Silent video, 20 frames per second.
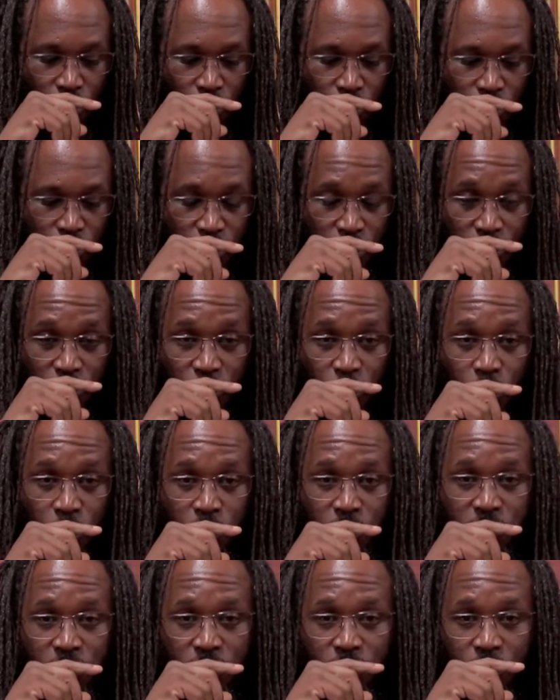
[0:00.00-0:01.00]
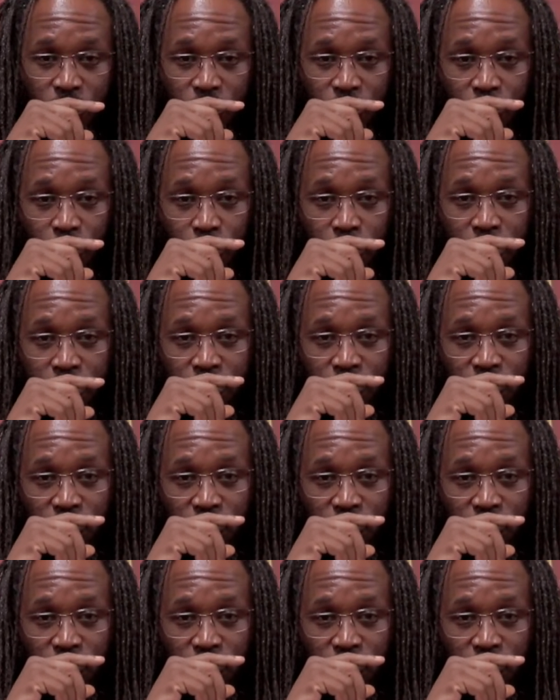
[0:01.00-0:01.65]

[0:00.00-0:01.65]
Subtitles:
your north